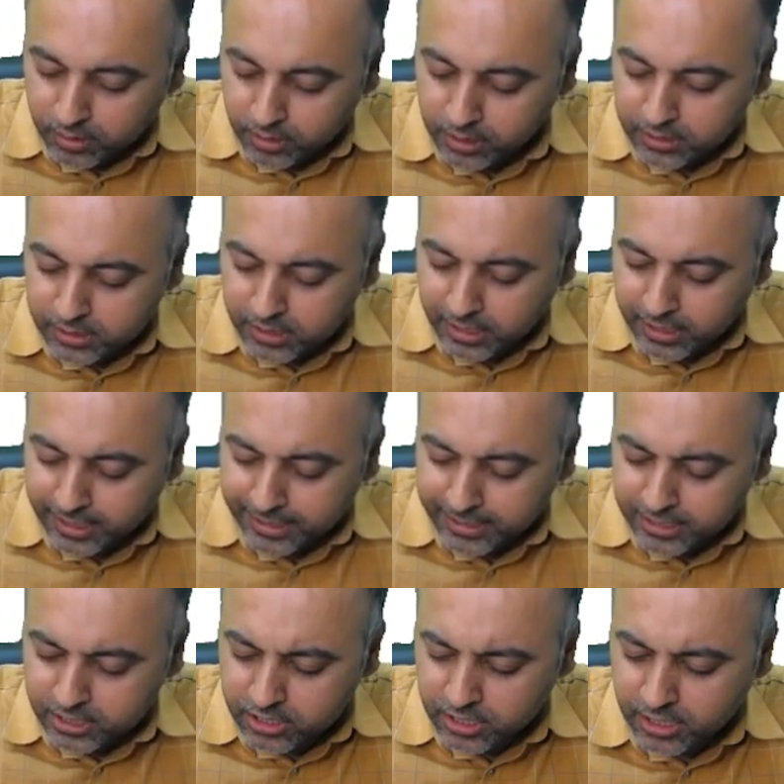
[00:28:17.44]
These are
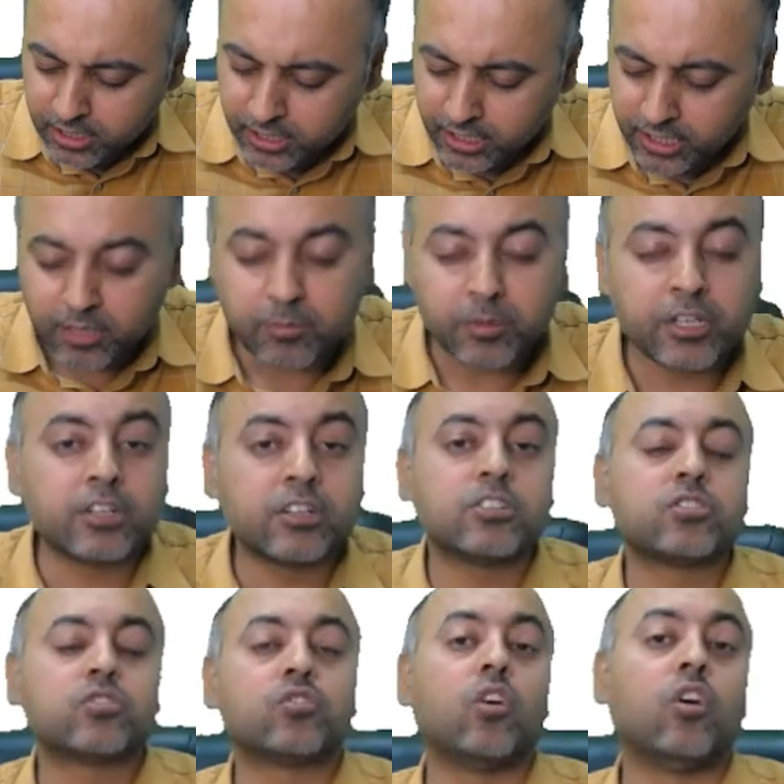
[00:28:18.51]
additional
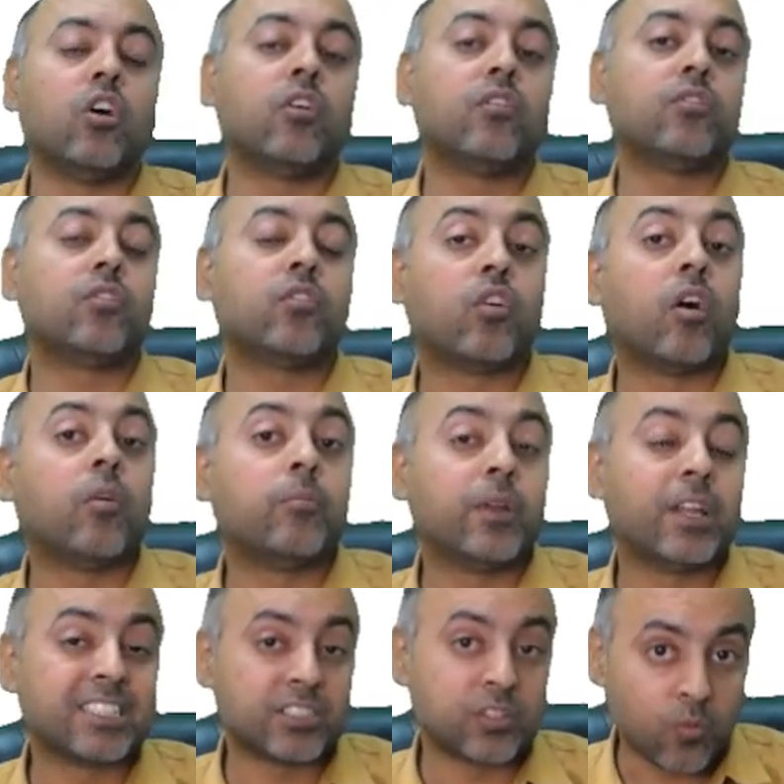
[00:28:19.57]
inhibitors of
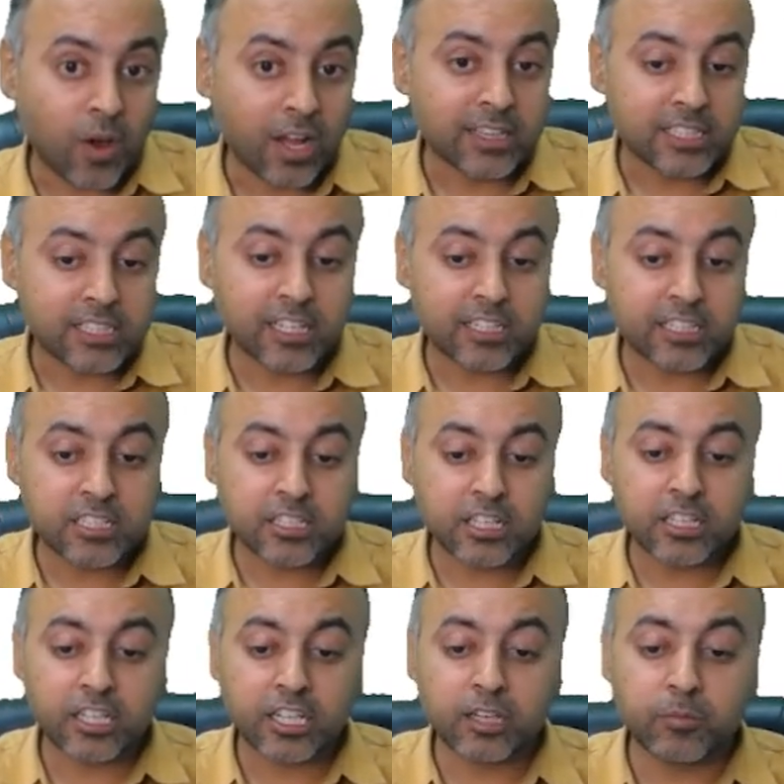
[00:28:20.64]
complex 1. These are
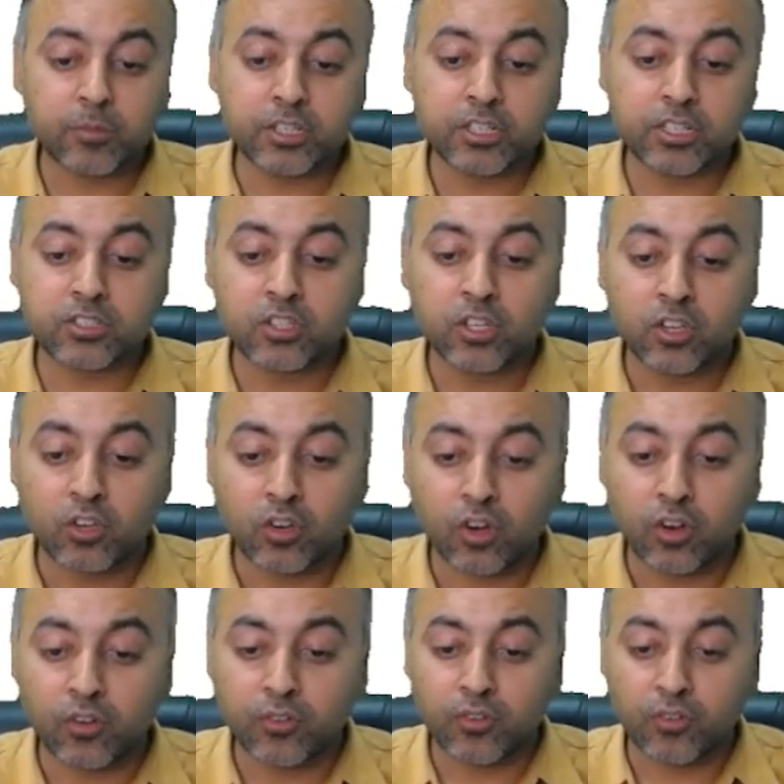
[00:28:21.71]
additional inhibitors
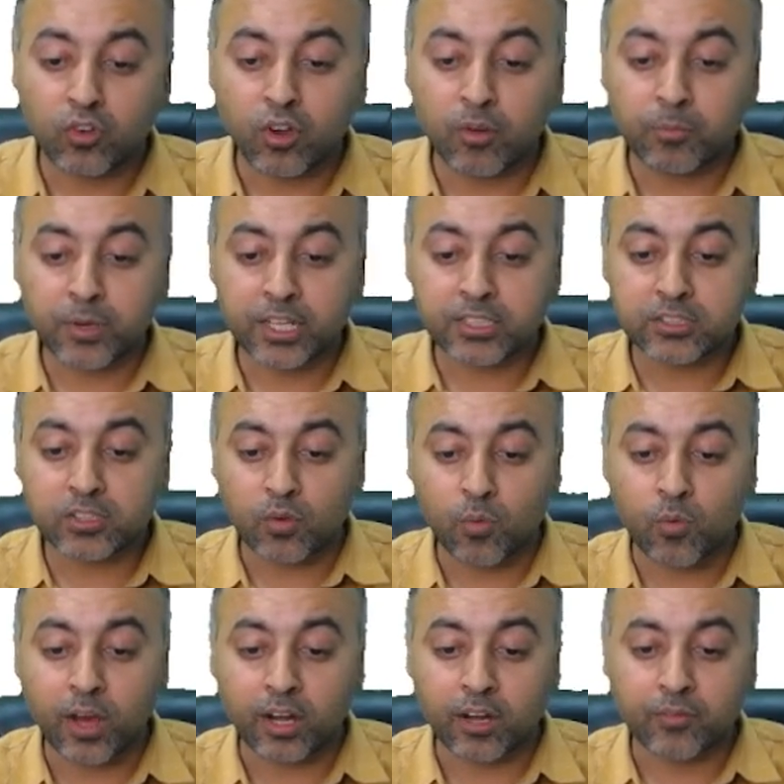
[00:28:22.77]
of complex
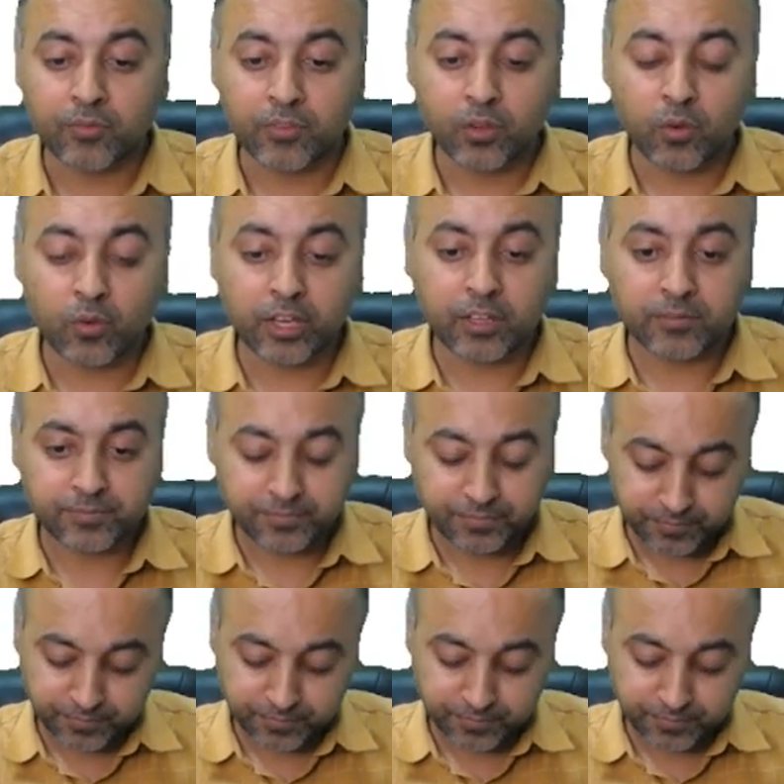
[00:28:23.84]
1. Okay.